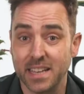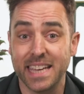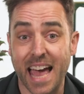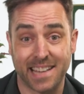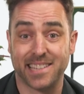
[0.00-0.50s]

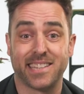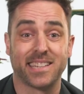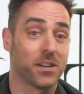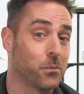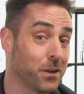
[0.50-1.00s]

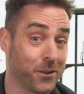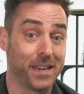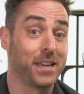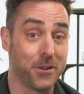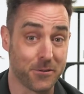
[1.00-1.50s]
Yes, we're looking
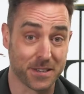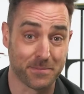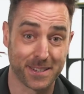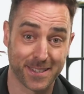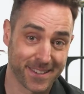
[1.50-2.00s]
at you,
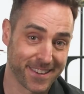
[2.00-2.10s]
Christmas.